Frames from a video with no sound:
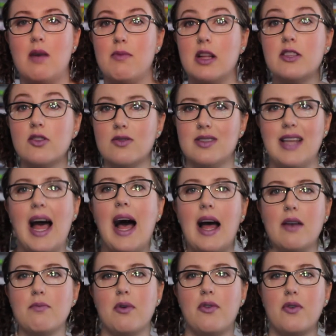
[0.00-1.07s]
Almanzo's
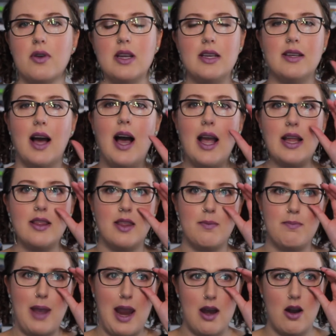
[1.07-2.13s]
dad before he died
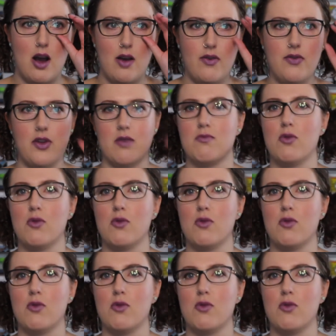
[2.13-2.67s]
that paid off their